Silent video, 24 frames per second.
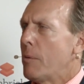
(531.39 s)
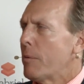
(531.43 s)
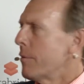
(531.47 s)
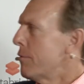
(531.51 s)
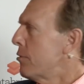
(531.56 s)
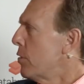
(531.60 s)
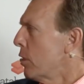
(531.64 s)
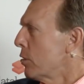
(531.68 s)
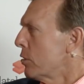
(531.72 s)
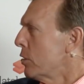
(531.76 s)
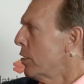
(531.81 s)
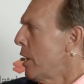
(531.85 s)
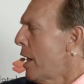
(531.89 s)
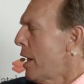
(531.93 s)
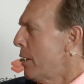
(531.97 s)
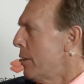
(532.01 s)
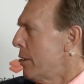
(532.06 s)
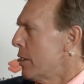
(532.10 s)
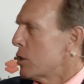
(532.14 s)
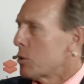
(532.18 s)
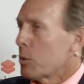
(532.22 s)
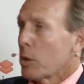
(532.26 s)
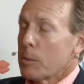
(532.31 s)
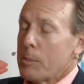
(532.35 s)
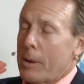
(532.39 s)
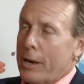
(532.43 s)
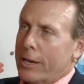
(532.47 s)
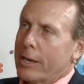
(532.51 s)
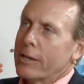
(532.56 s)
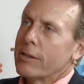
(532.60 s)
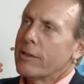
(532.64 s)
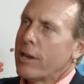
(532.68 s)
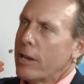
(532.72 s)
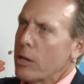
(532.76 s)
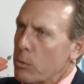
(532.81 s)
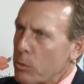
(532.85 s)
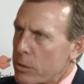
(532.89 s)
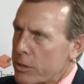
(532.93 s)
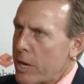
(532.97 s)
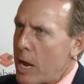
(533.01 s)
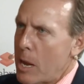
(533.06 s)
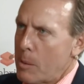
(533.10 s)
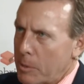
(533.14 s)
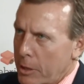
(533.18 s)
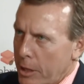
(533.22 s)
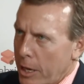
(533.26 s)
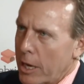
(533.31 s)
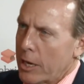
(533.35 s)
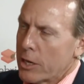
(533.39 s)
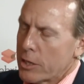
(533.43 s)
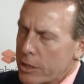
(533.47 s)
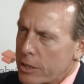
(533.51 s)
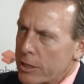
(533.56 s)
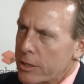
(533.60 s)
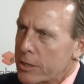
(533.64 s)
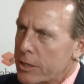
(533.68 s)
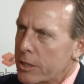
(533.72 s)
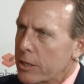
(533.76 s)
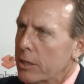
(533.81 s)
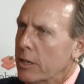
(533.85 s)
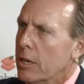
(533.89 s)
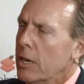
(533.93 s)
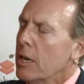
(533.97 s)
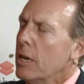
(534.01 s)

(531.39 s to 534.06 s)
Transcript: We've talked a lot this week about continuous applications,